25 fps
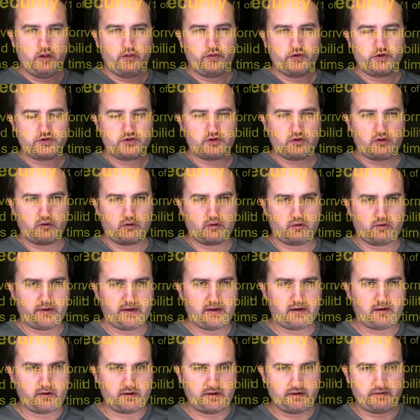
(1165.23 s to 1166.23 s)
the total
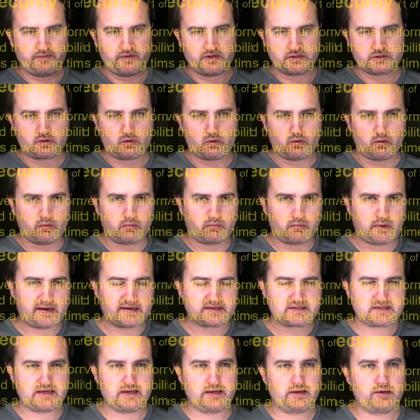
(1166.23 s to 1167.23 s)
area of this whole
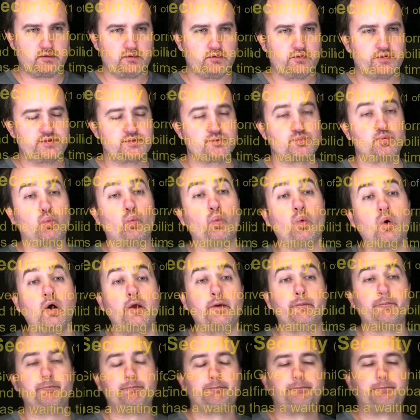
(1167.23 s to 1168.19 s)
rectangle is 1.